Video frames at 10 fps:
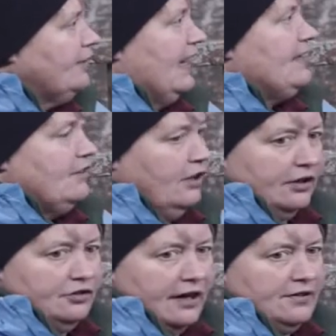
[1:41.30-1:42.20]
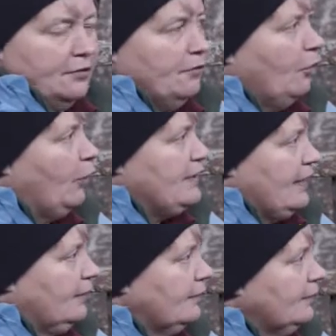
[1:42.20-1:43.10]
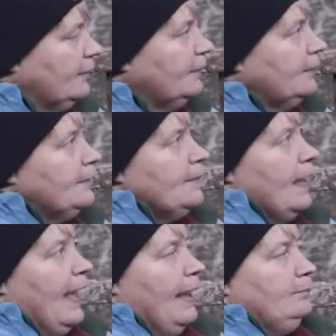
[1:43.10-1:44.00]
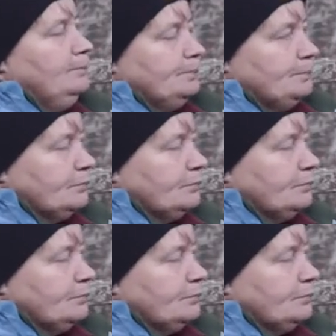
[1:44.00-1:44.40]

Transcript: tend, tend to avoid it. Um,